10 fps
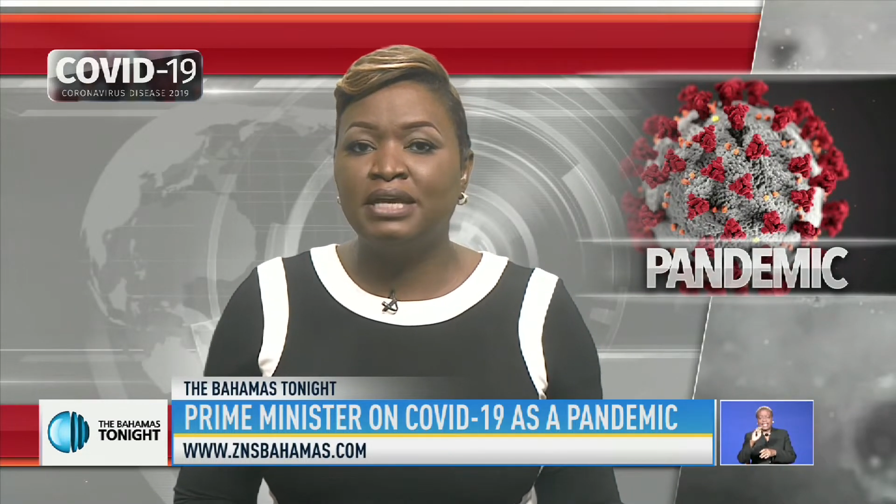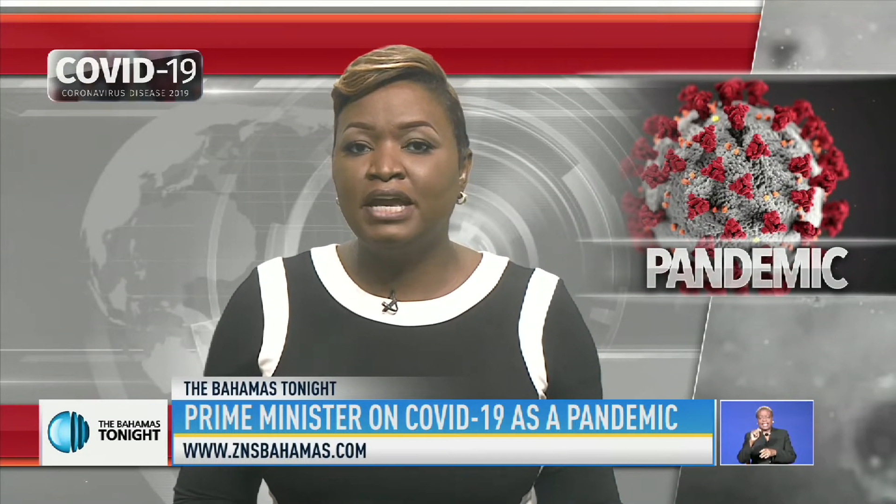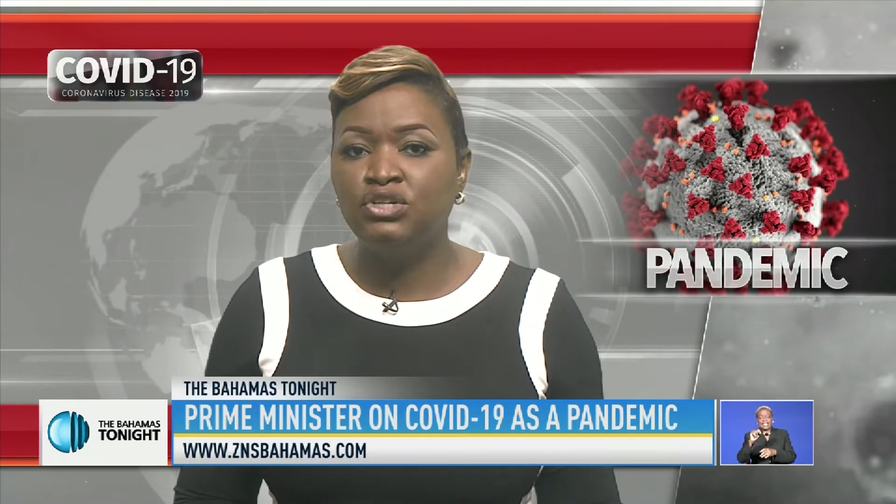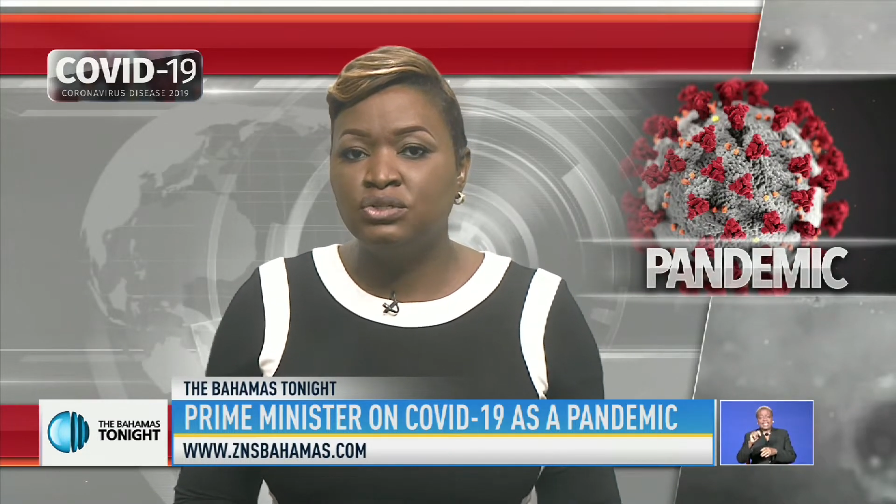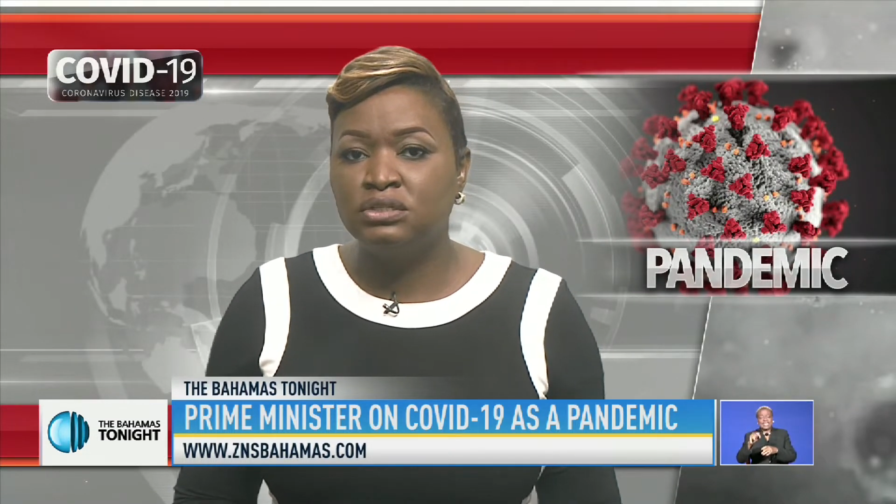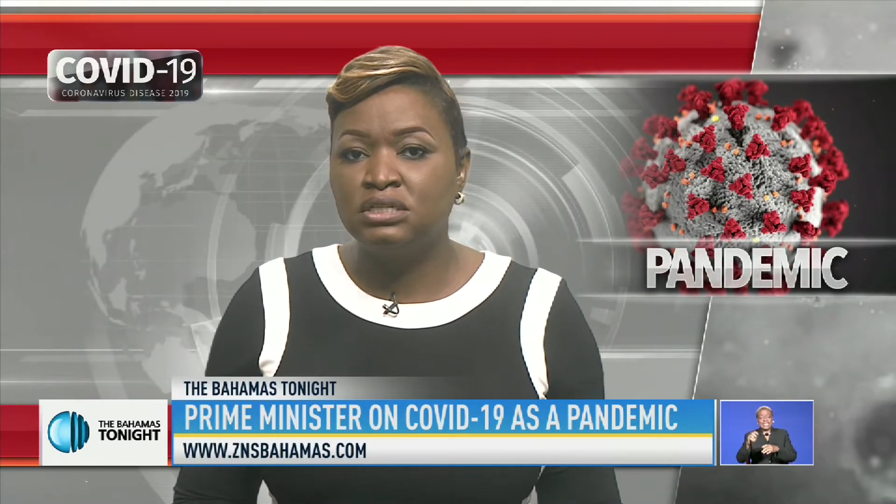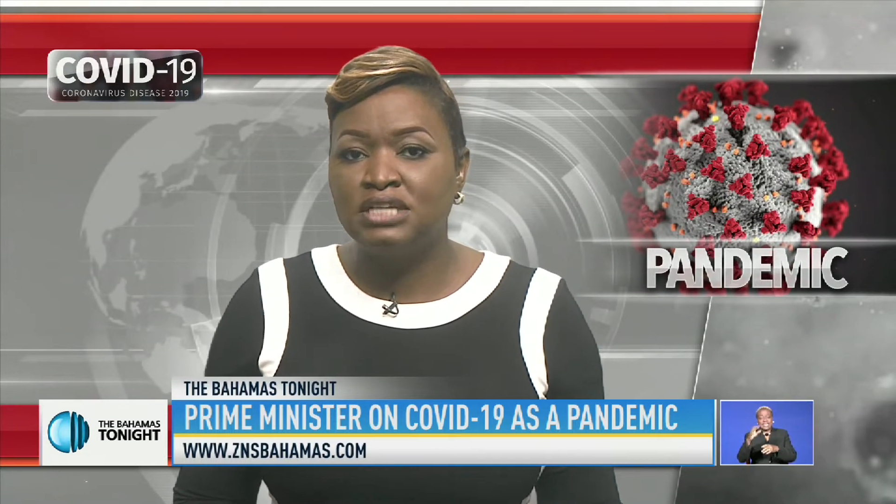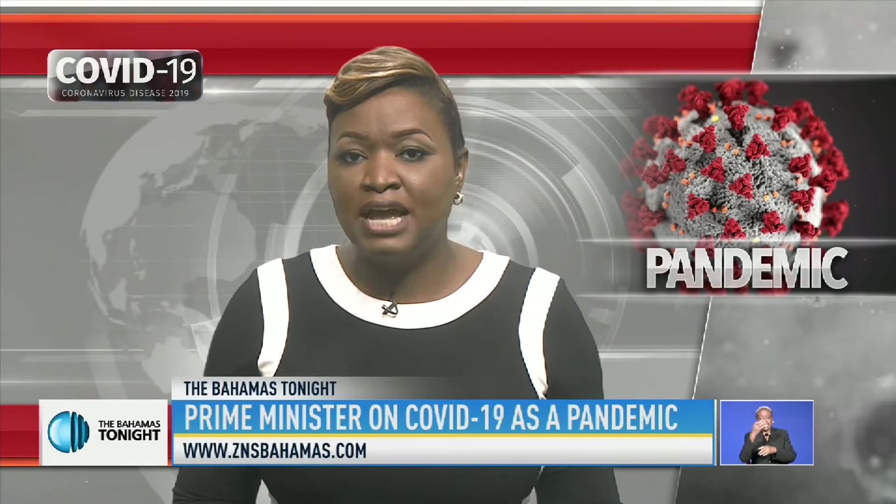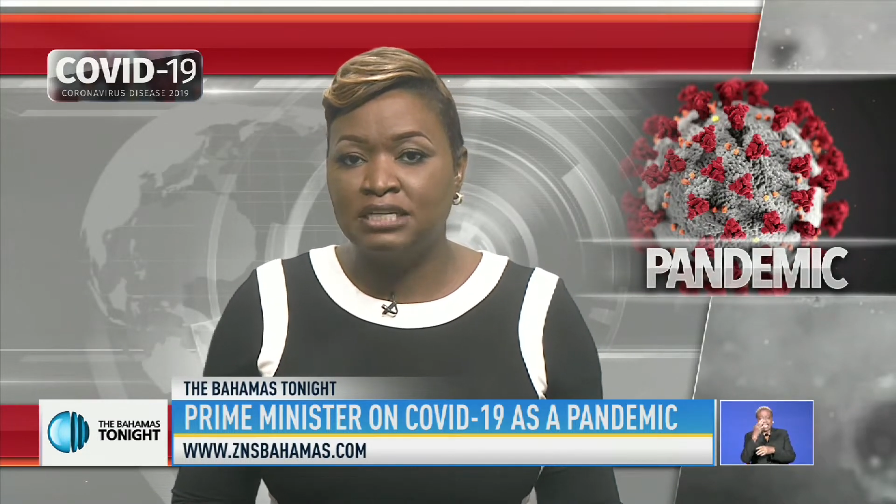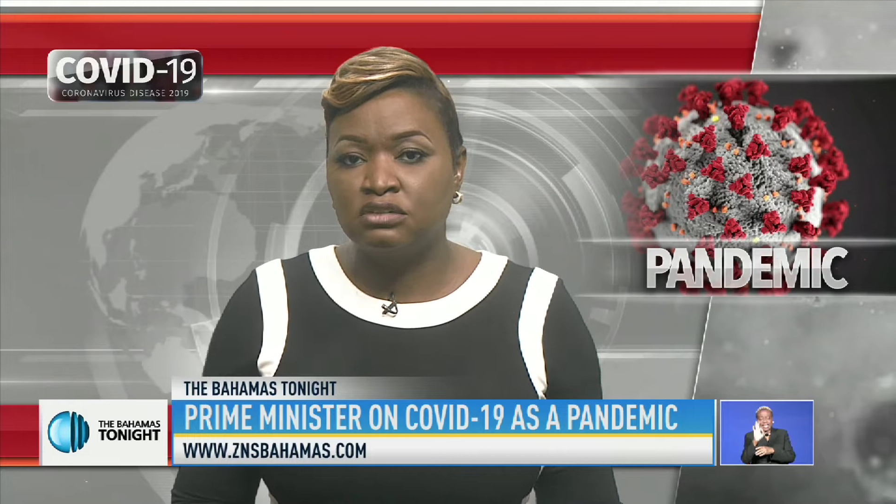Agency
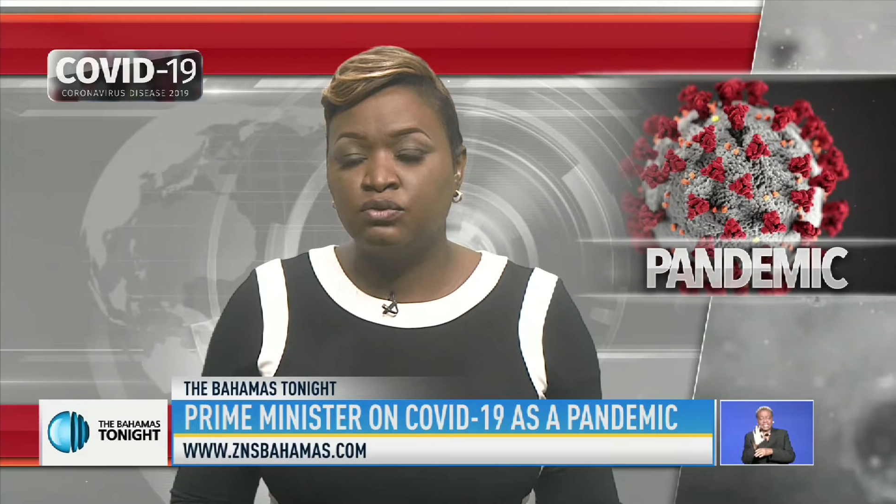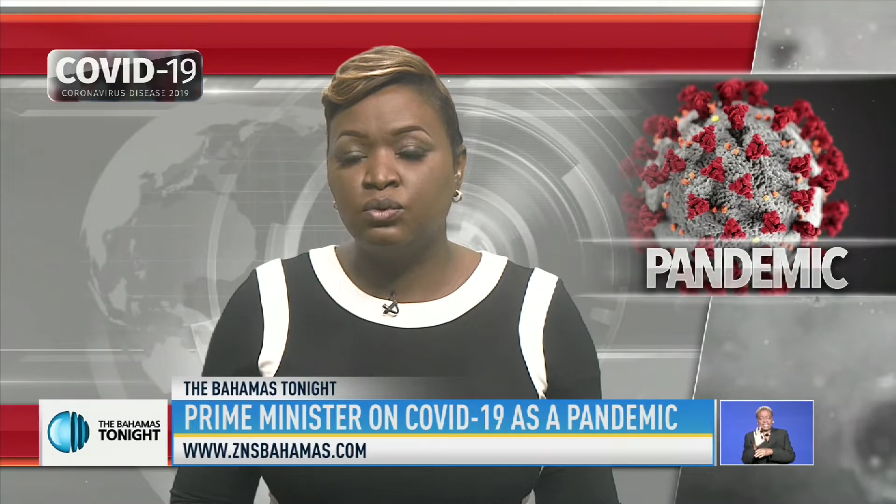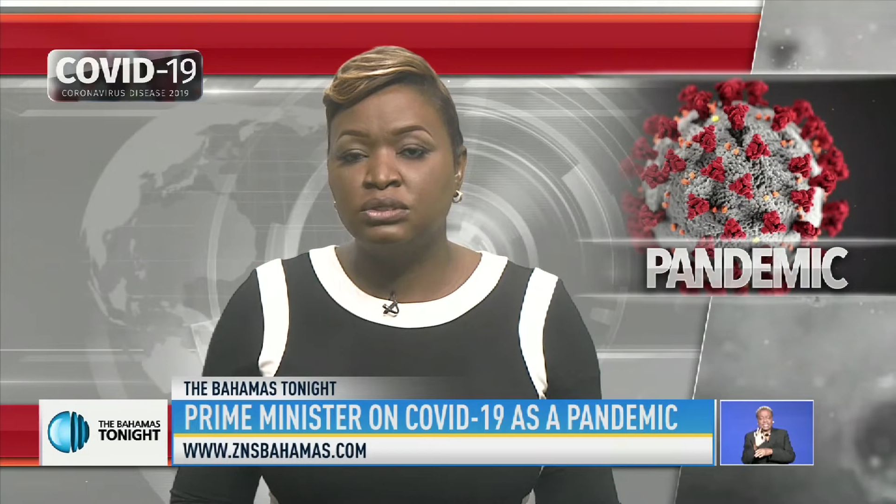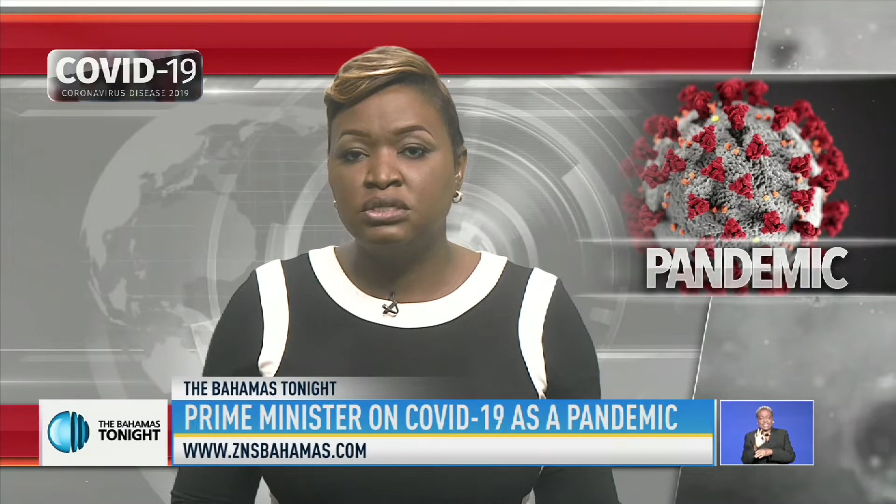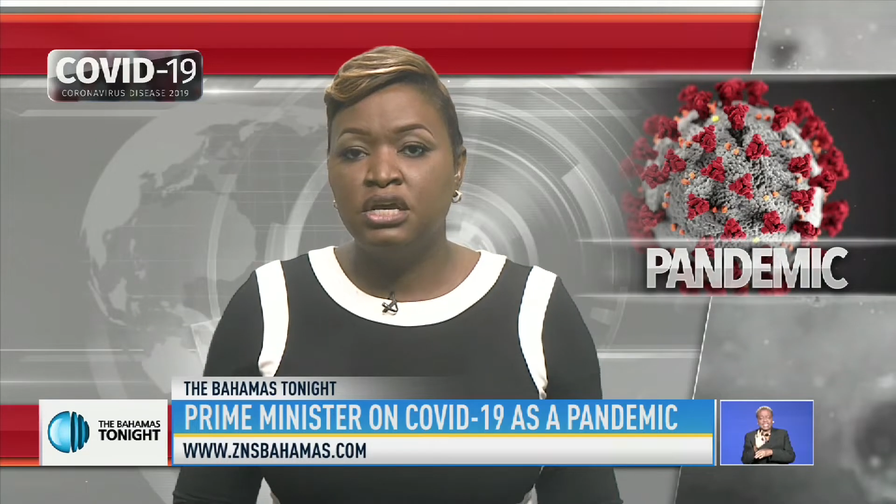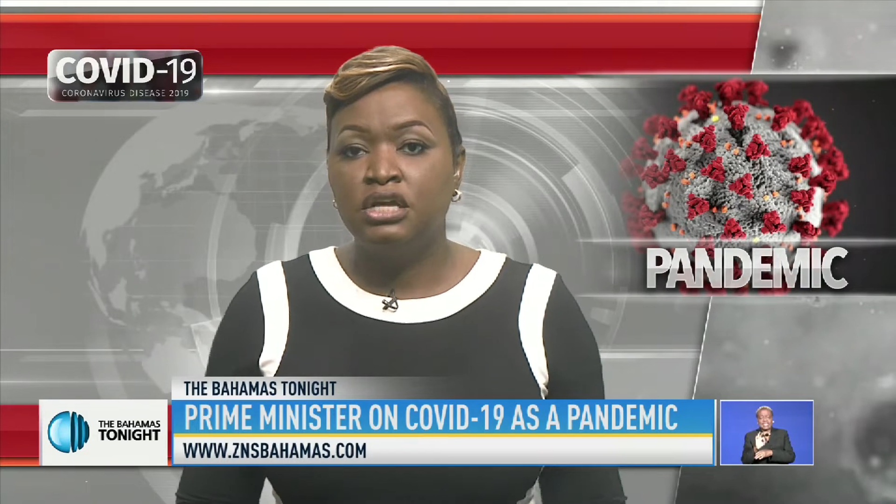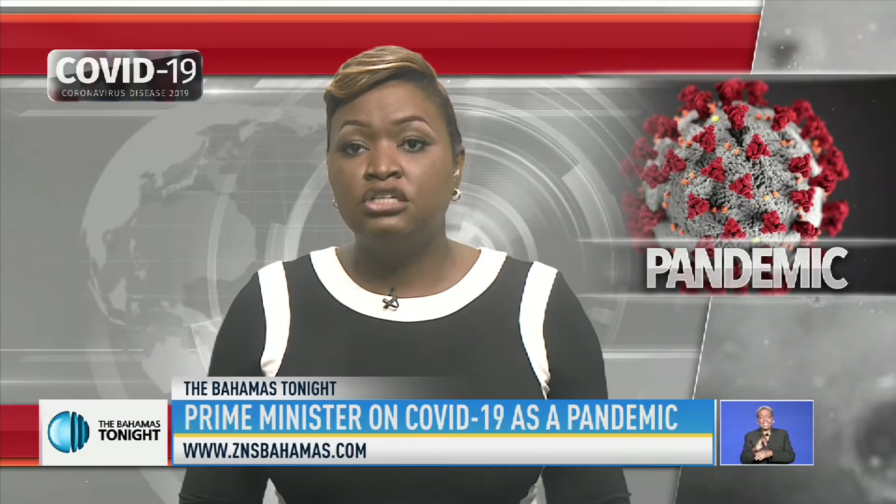Task Force